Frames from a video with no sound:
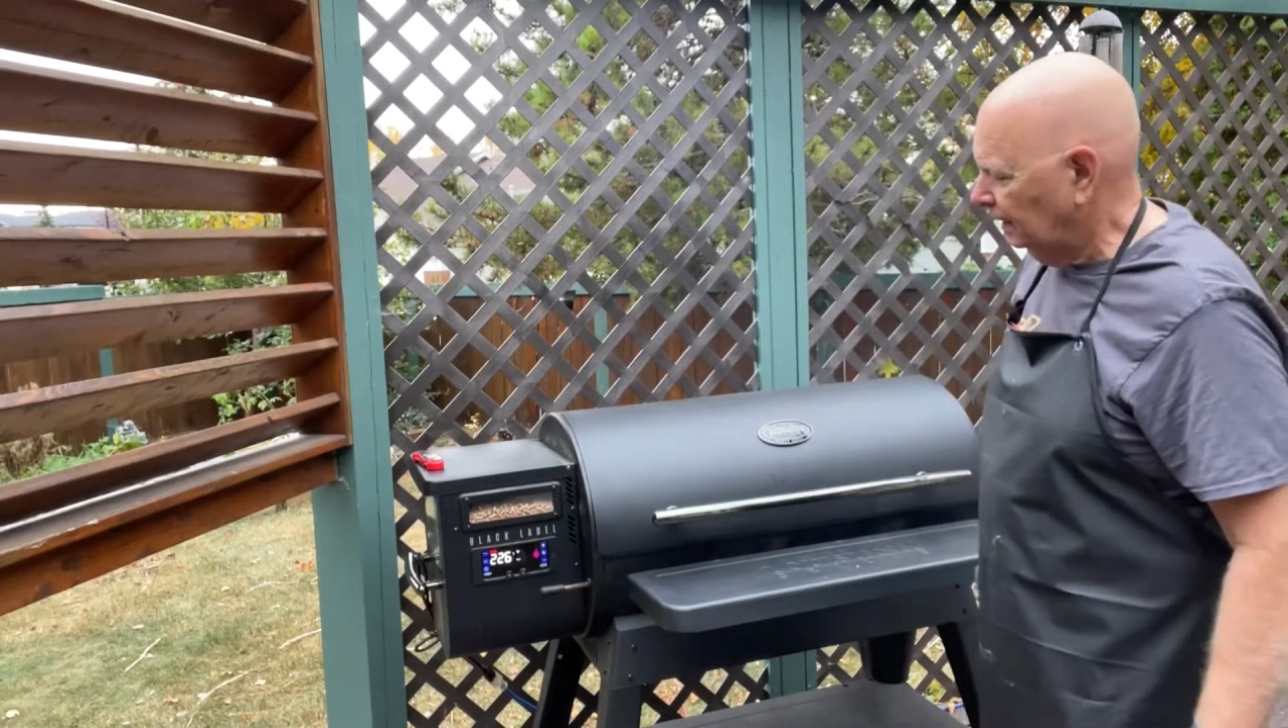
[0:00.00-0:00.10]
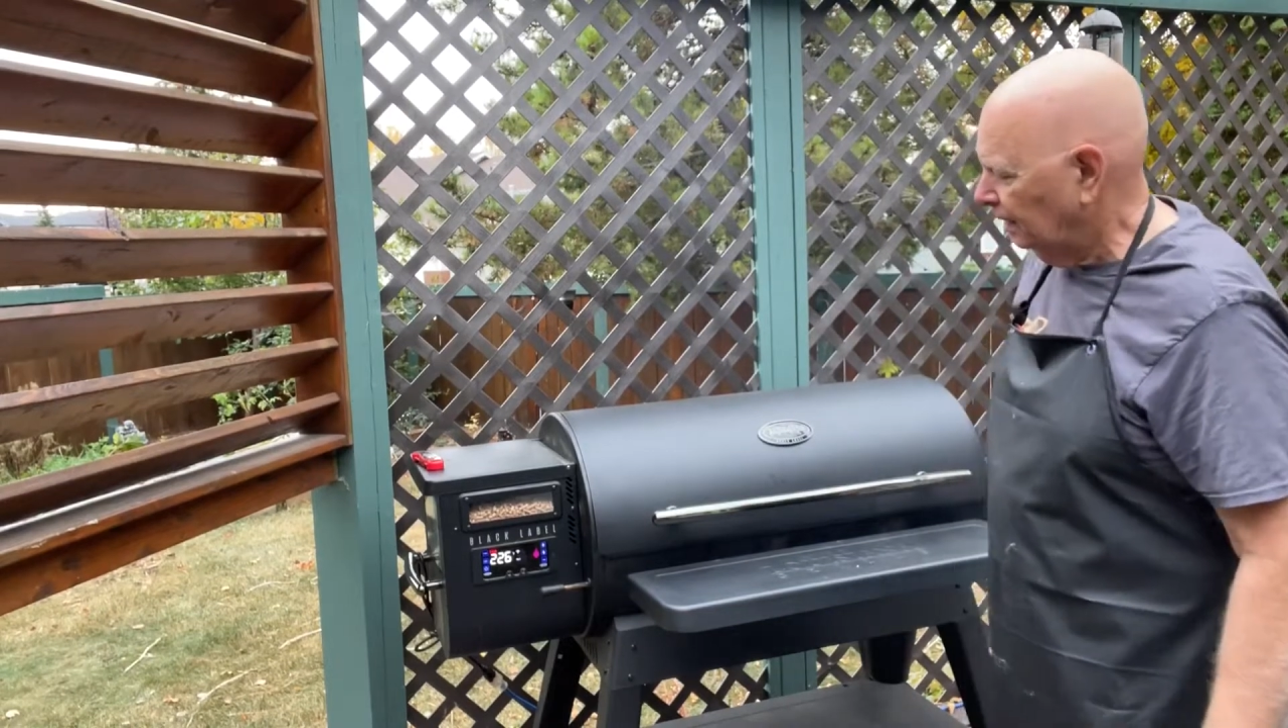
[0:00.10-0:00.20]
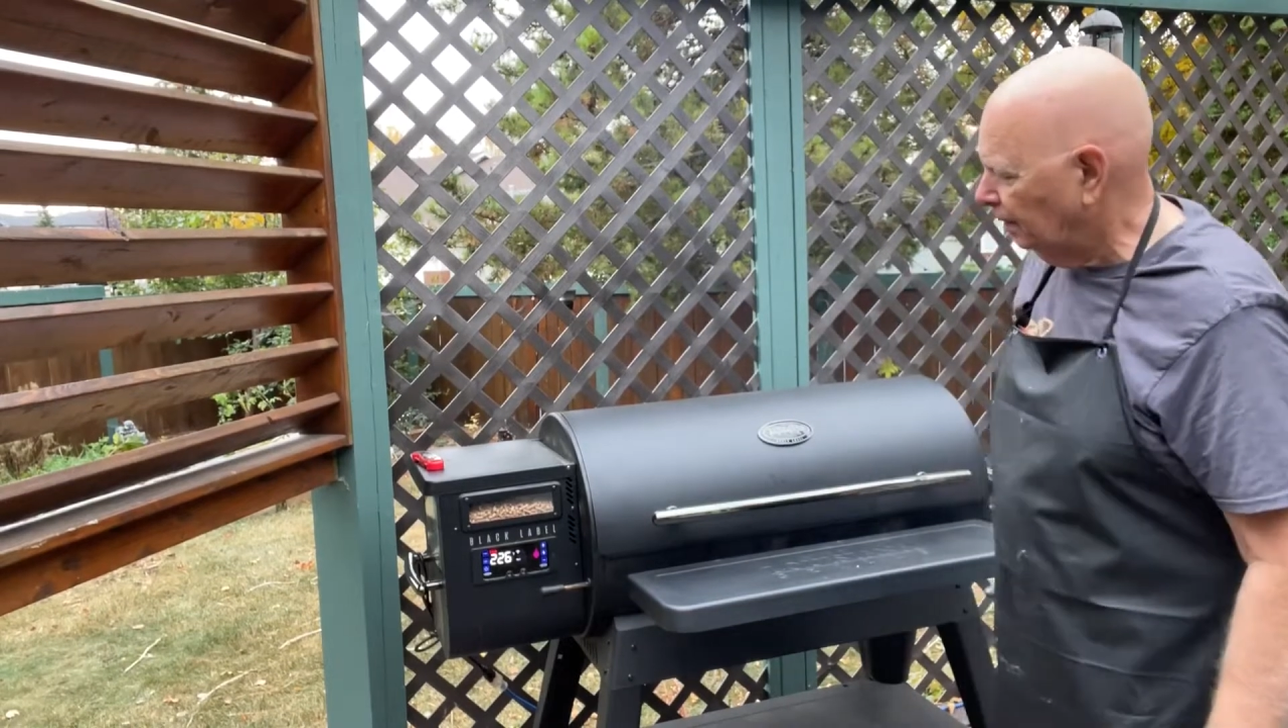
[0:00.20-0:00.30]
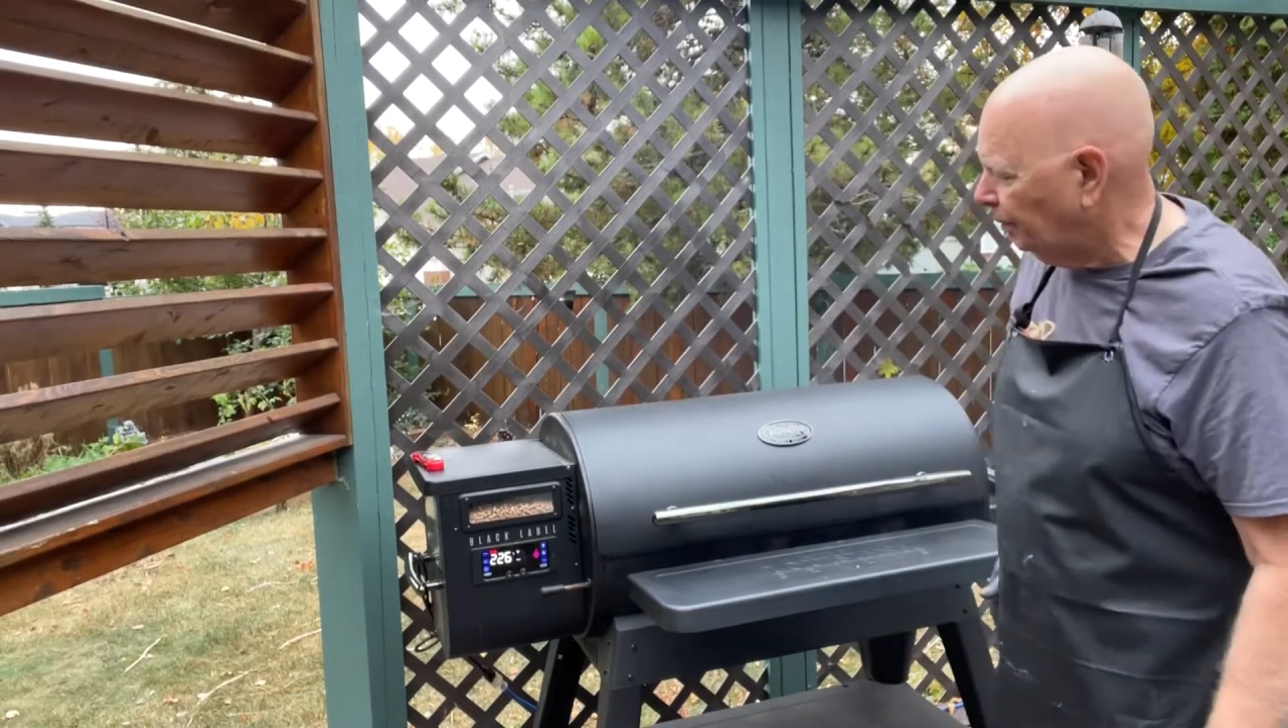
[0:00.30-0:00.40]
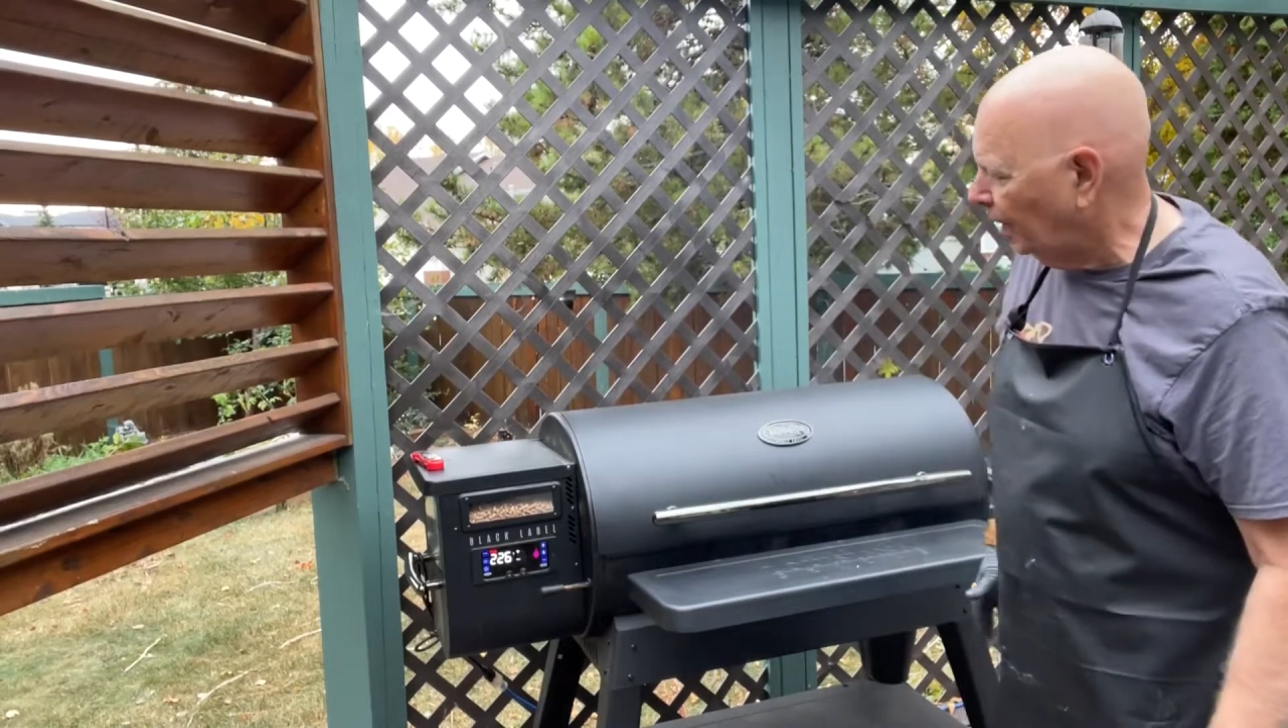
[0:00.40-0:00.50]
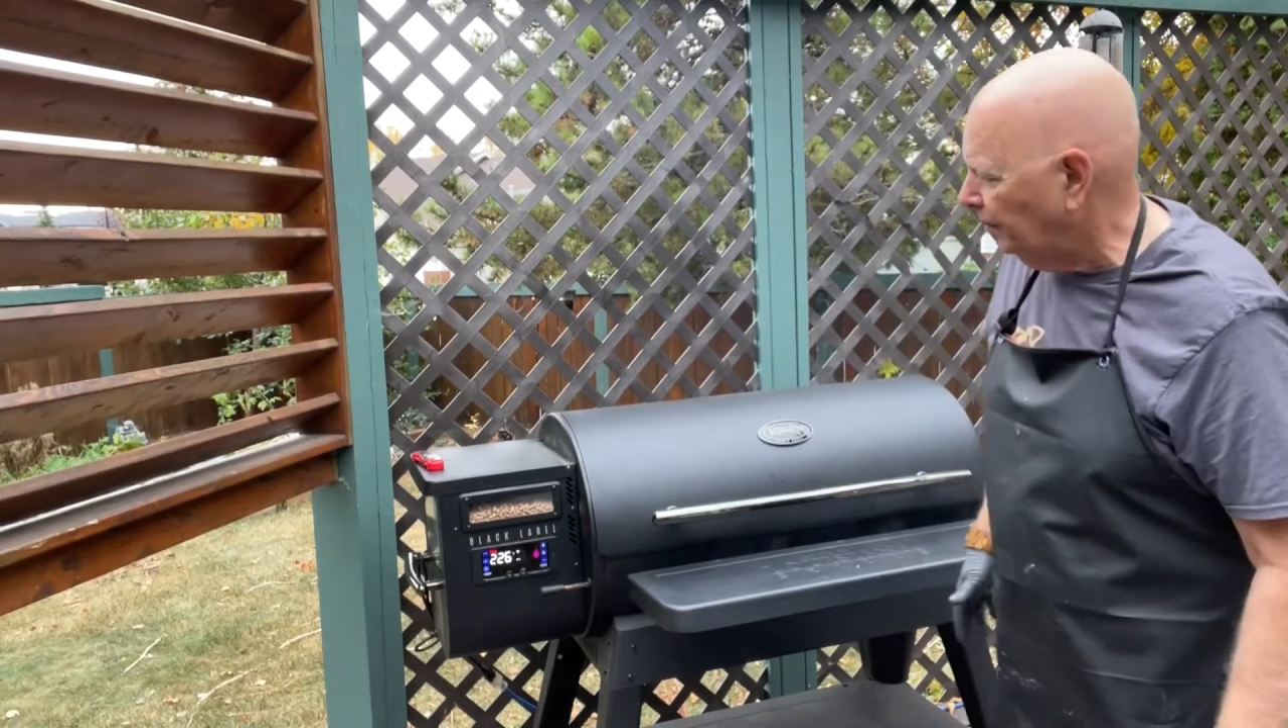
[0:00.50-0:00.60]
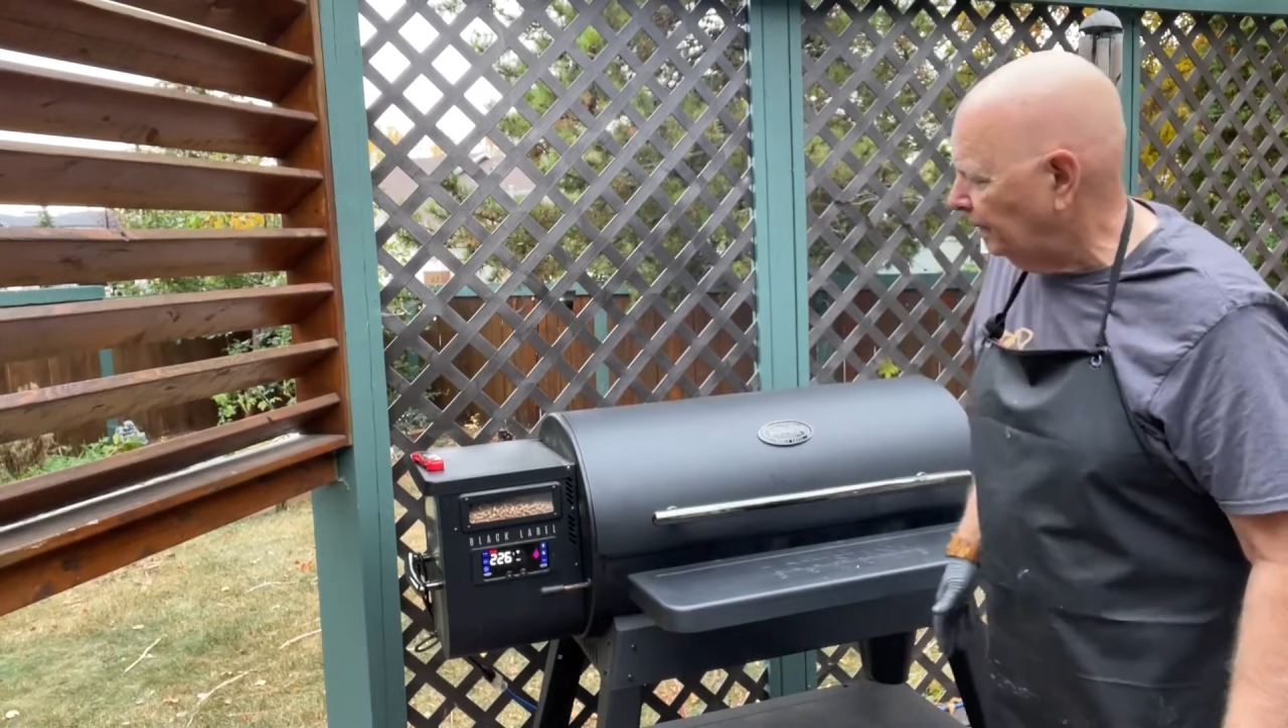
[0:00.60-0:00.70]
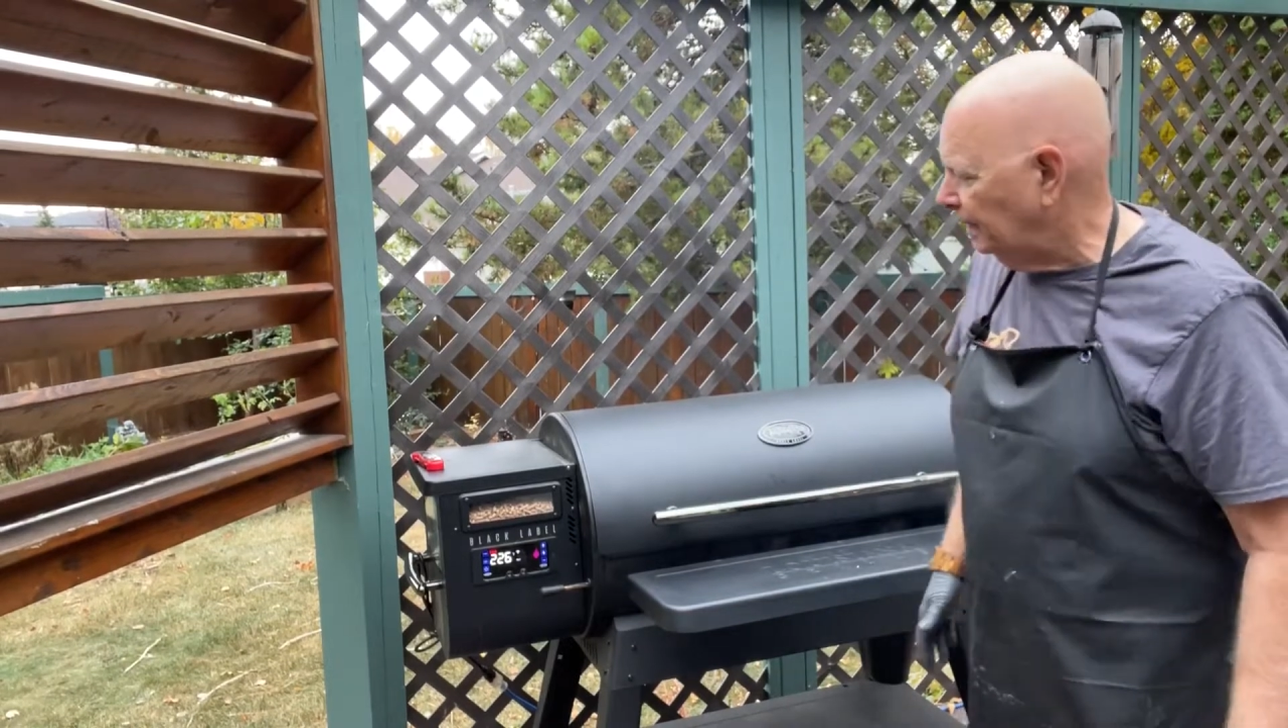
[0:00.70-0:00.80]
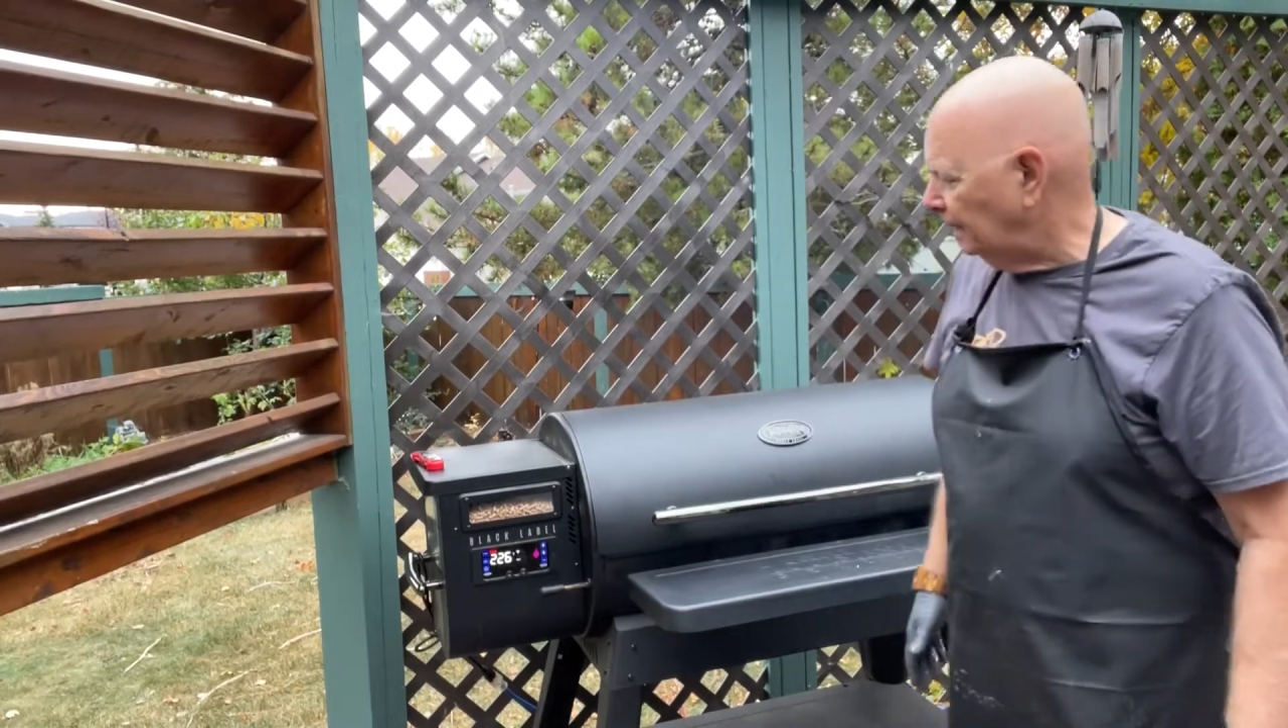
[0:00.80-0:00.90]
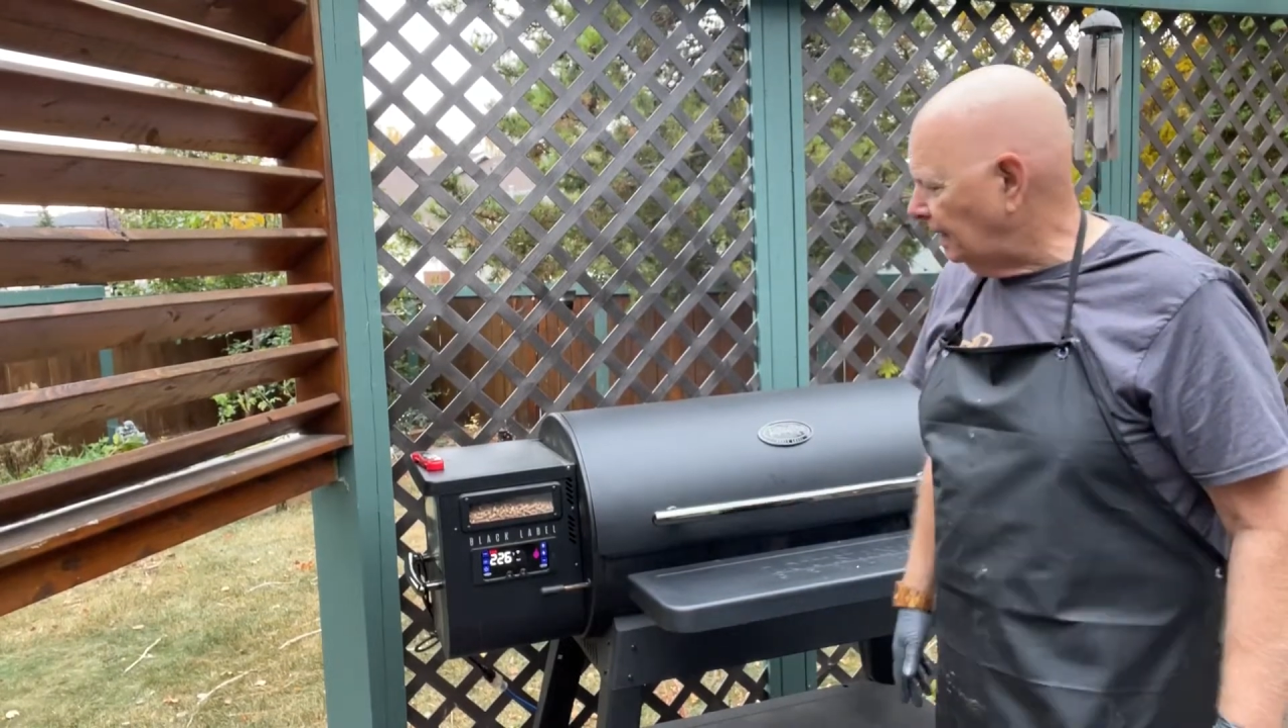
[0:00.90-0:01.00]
It'll probably get